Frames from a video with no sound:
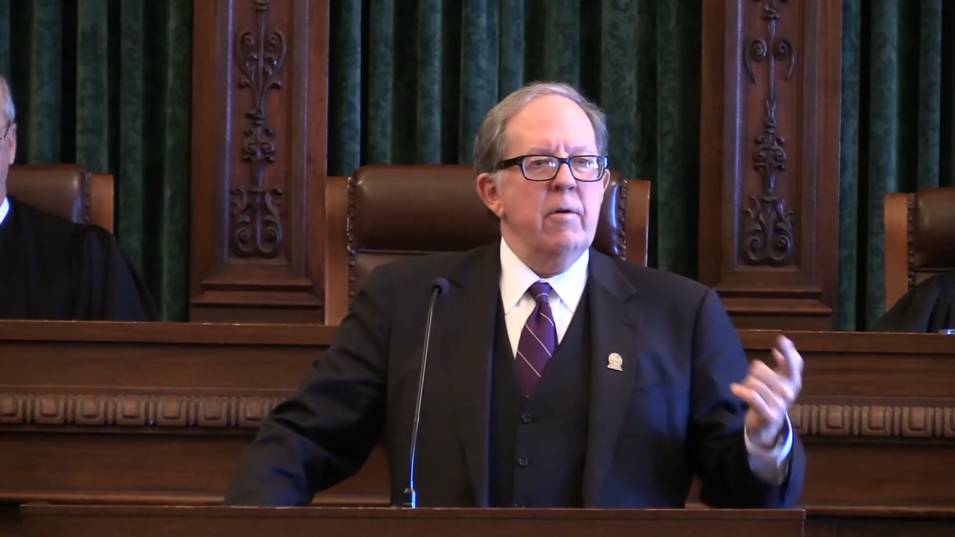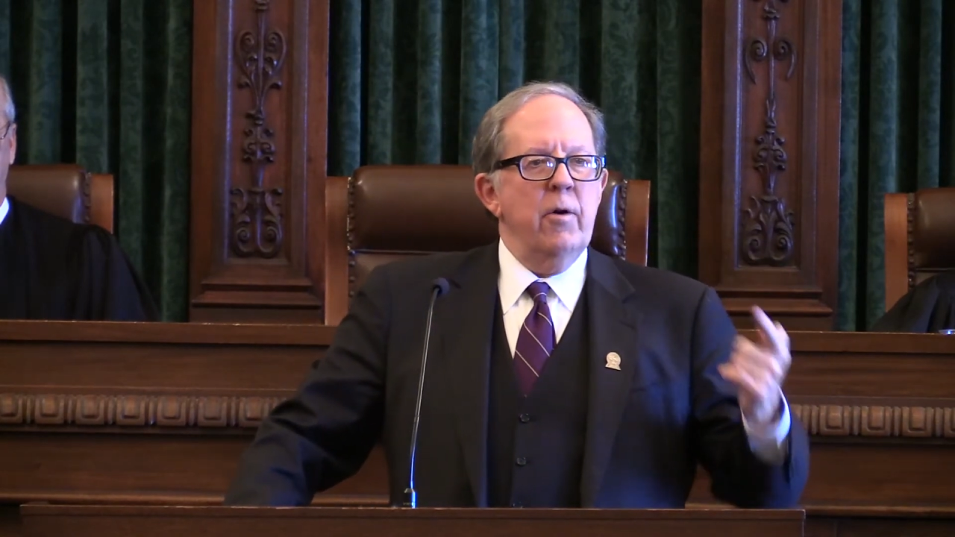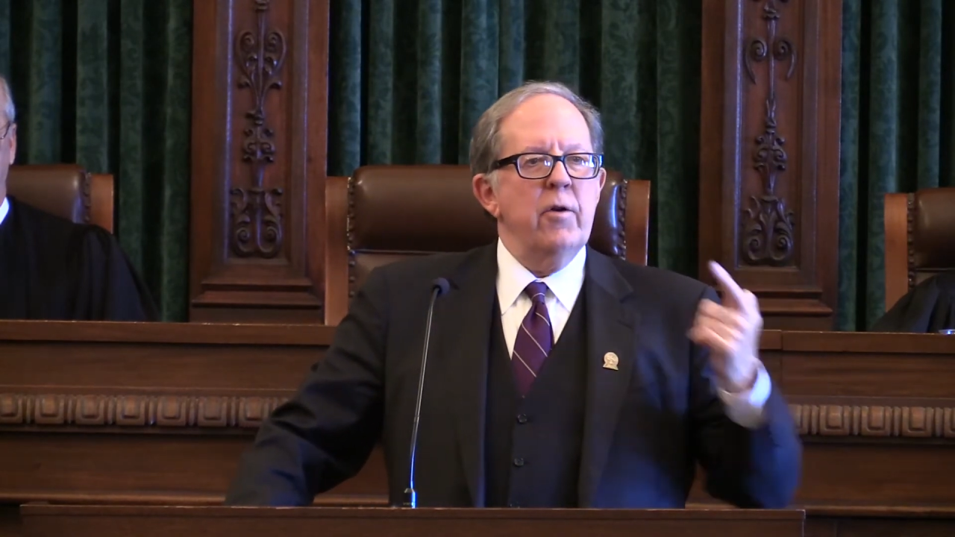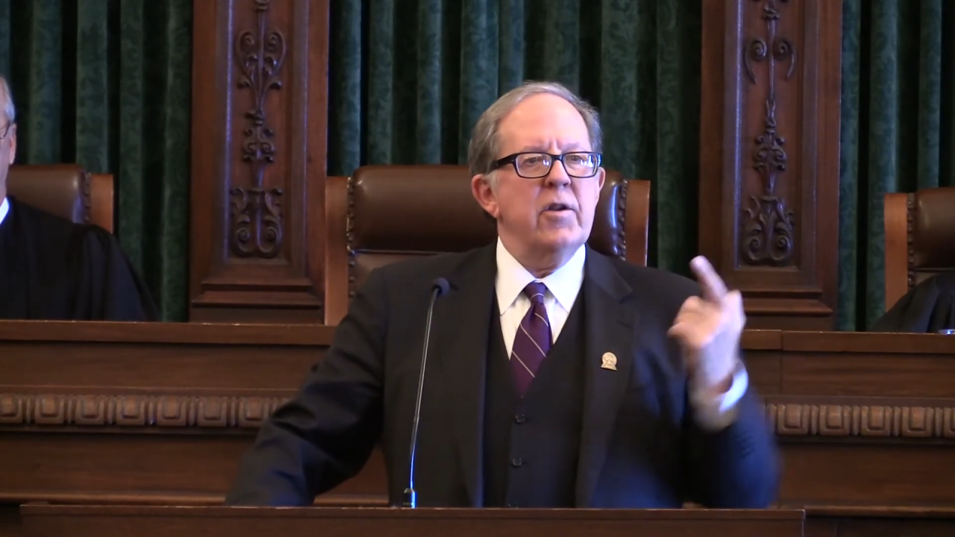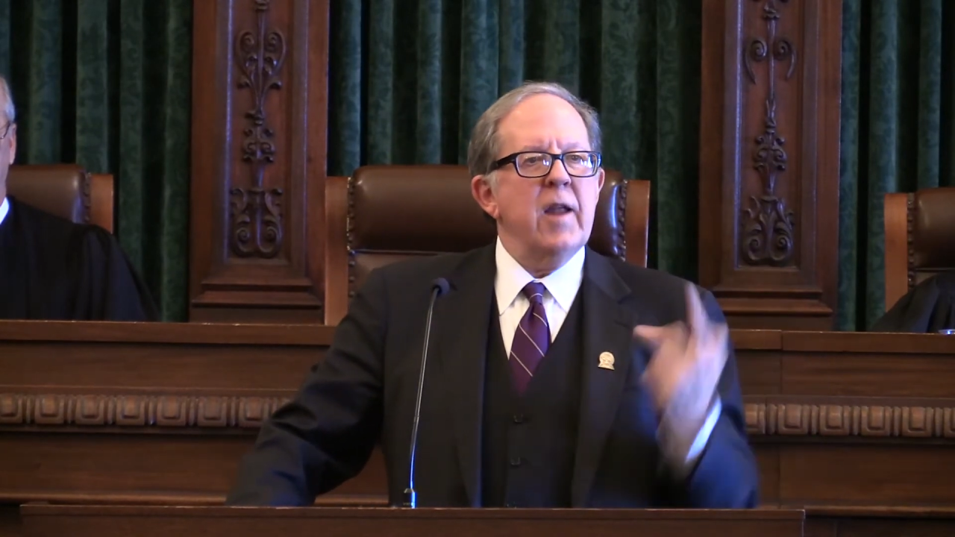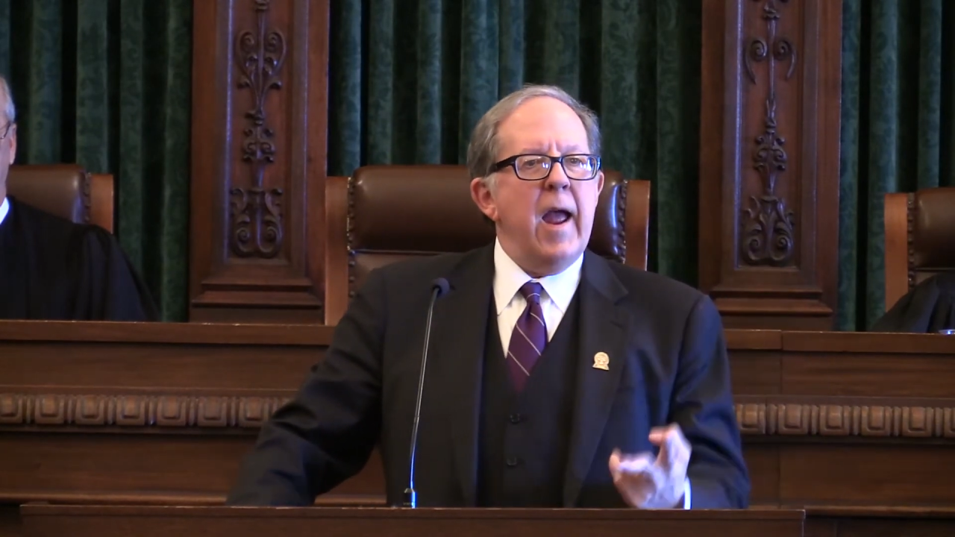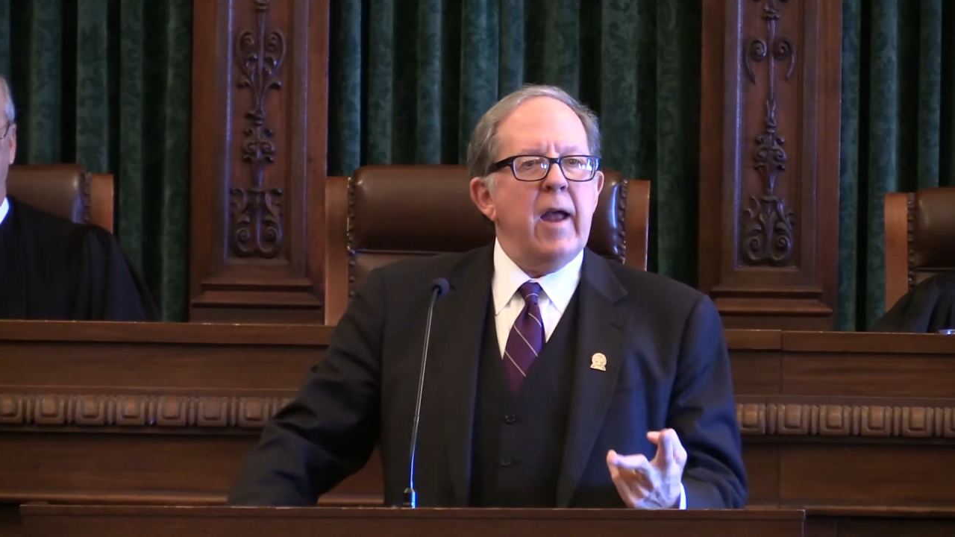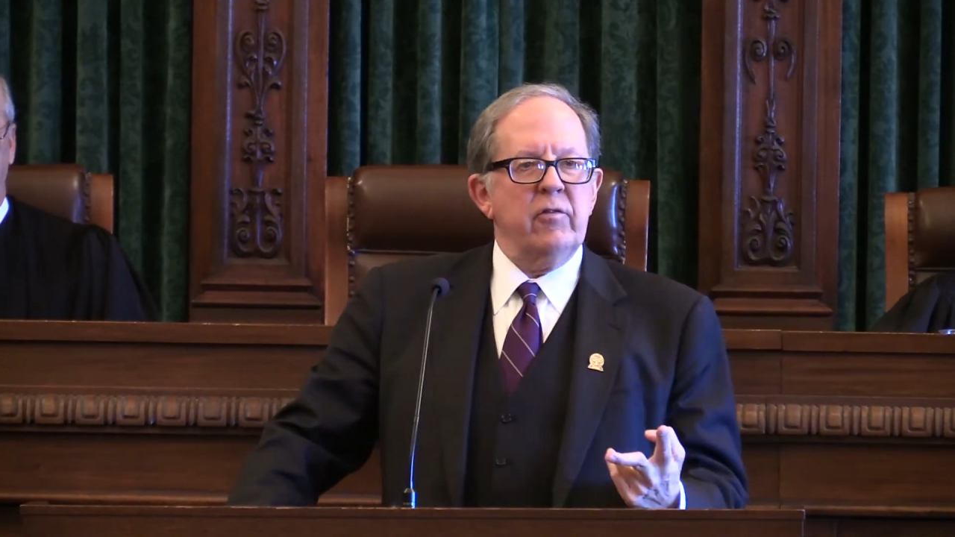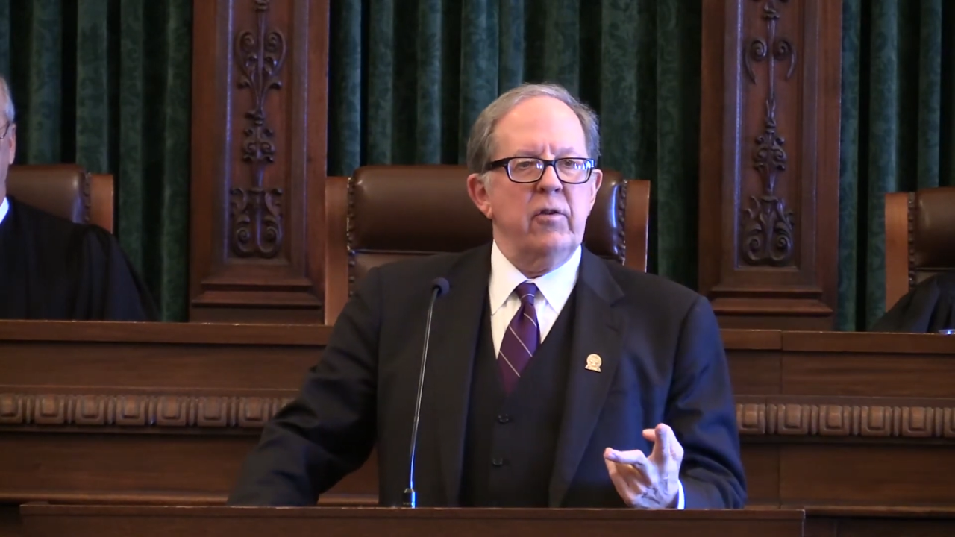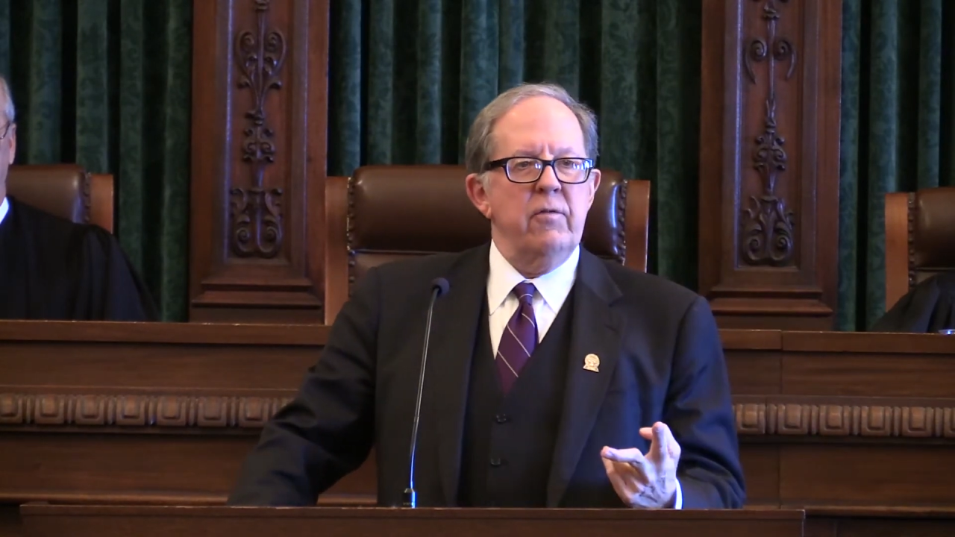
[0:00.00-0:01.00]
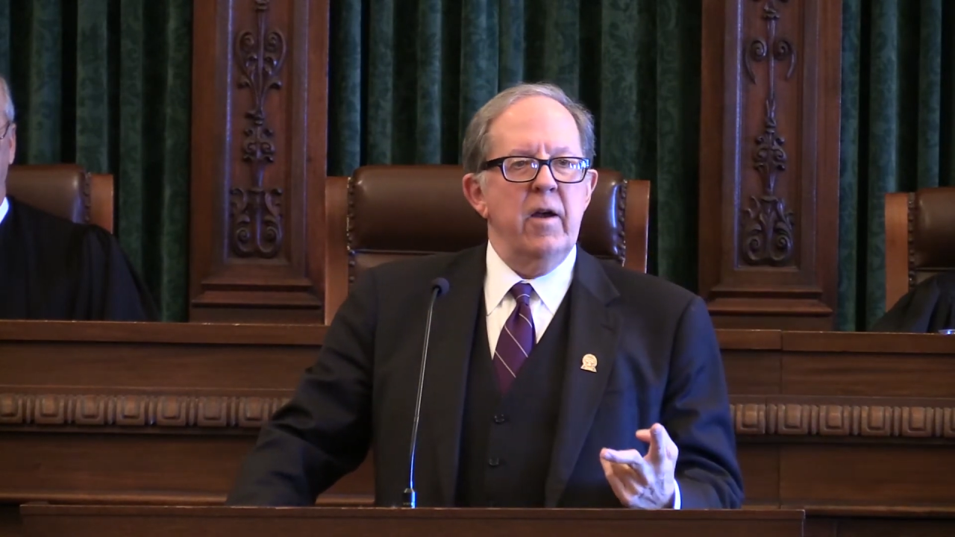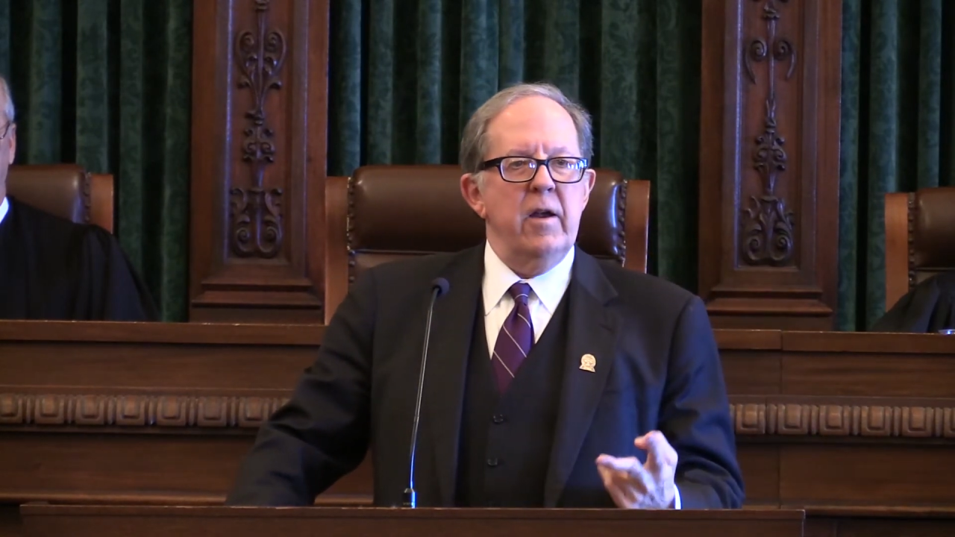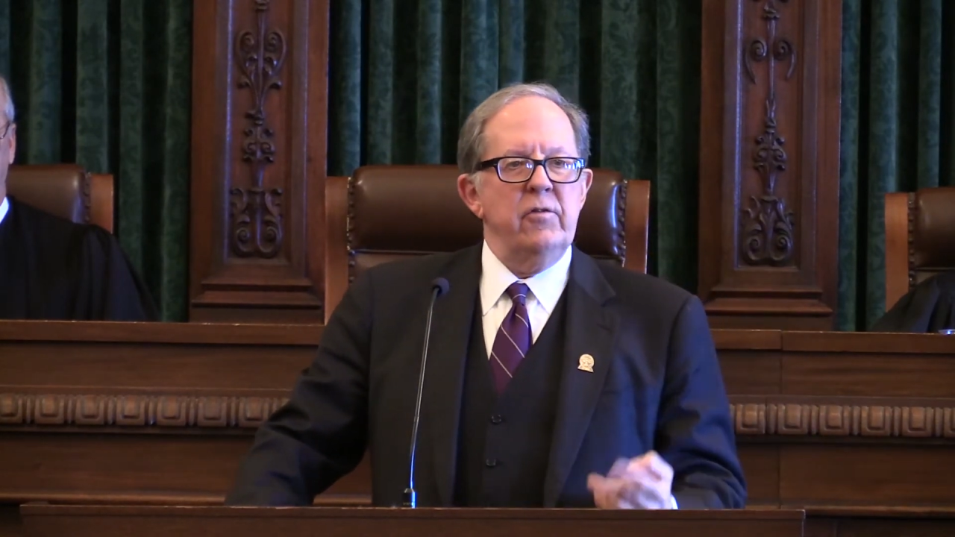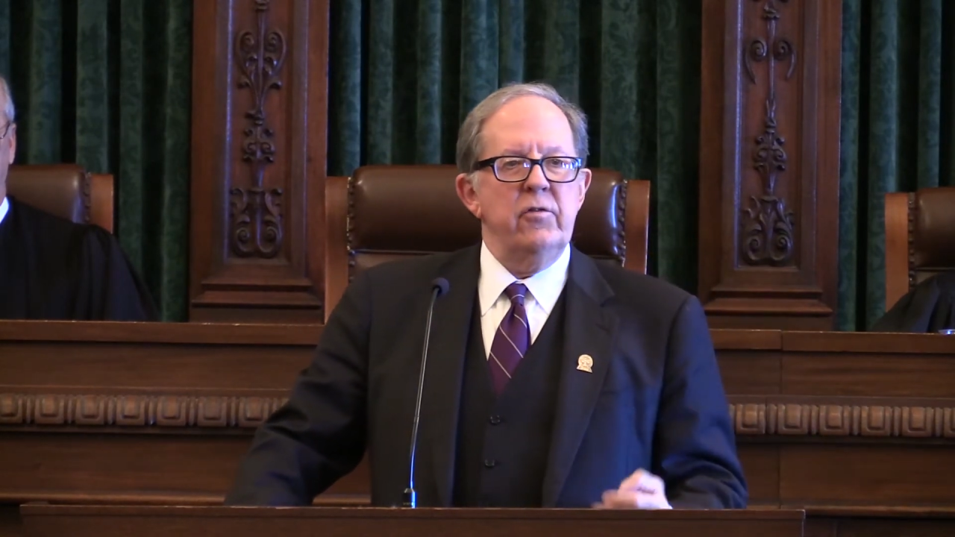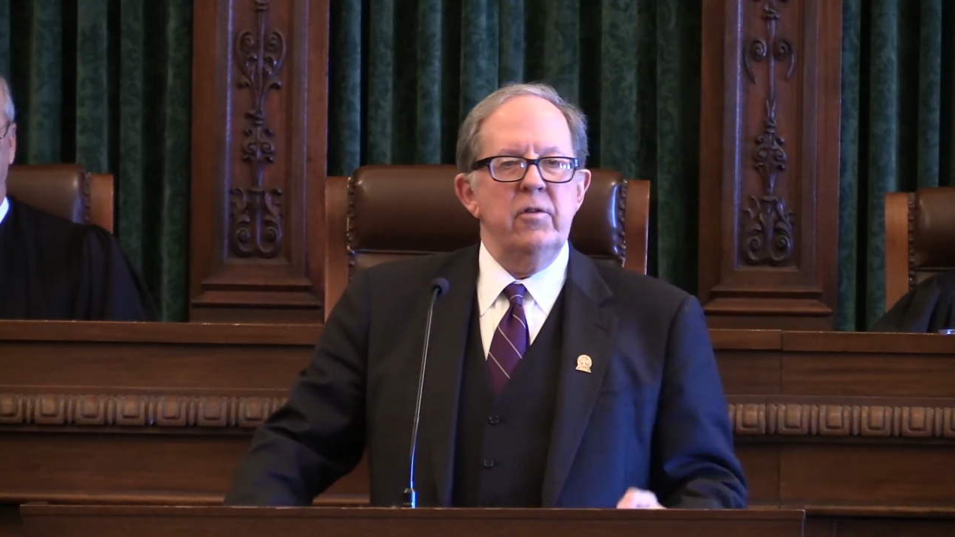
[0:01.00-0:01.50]
or tax
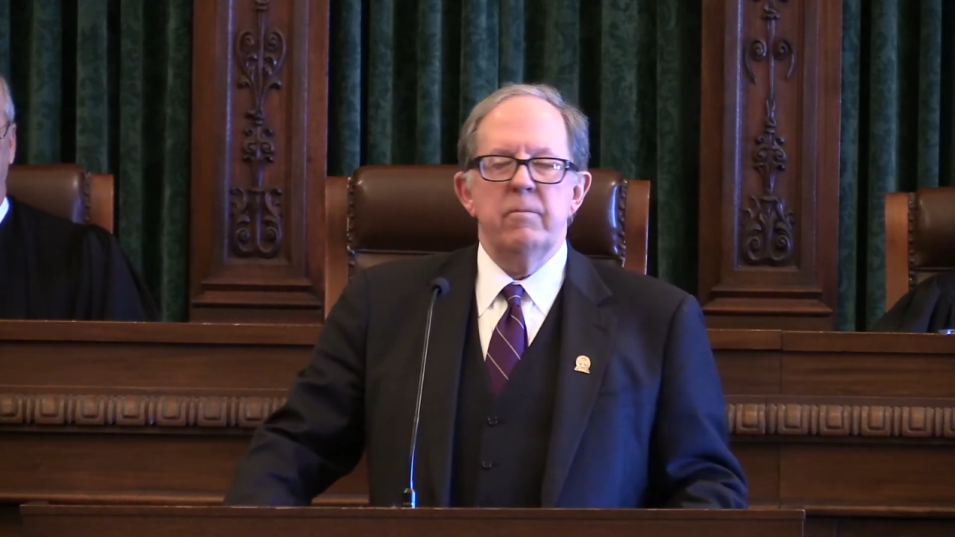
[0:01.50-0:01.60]
evasion.